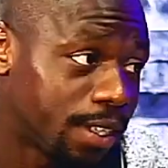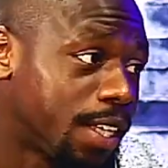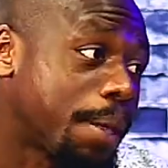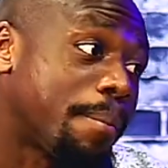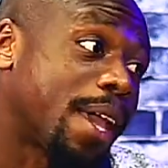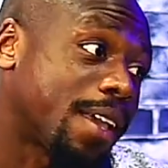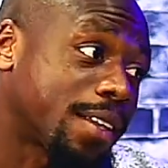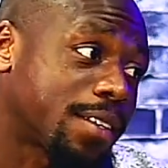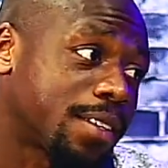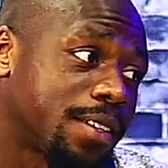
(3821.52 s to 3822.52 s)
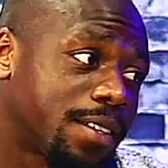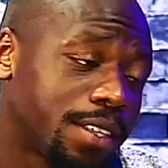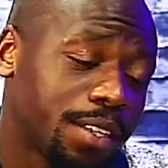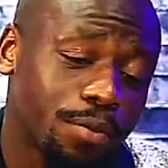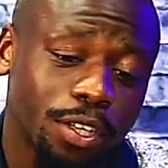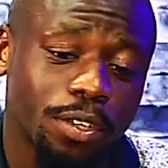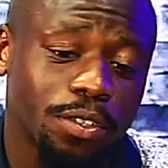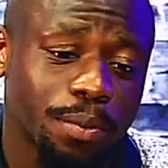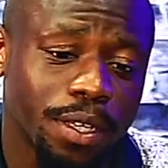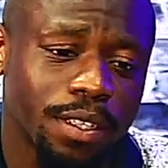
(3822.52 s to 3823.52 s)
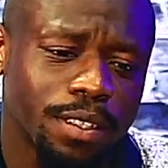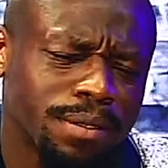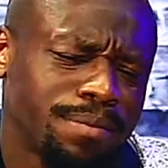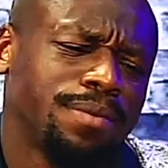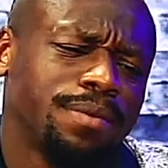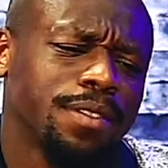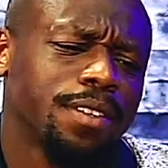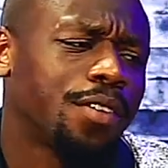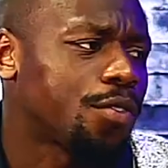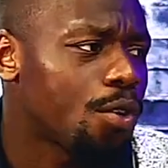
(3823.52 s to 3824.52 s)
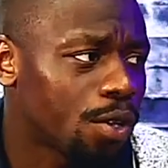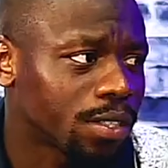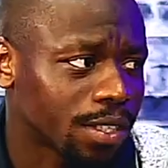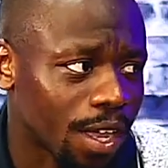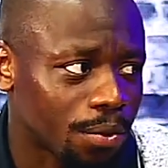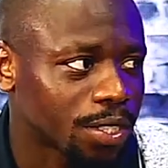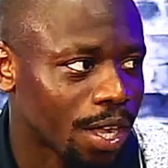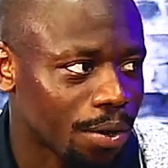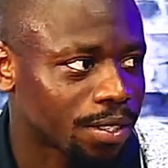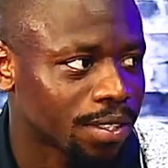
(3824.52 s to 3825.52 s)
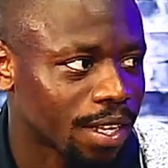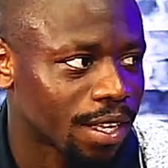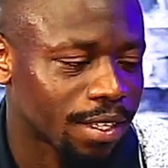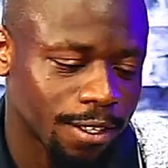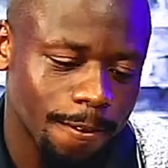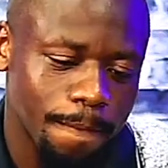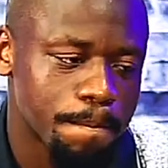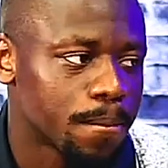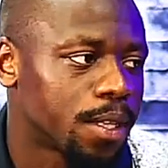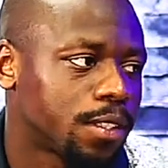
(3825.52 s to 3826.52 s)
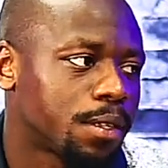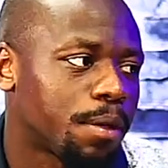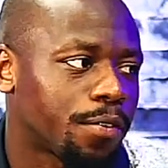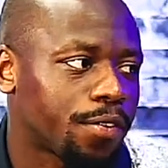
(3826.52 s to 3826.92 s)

looking back in retrospect, of course I wish I would have stayed to my mm-hmm.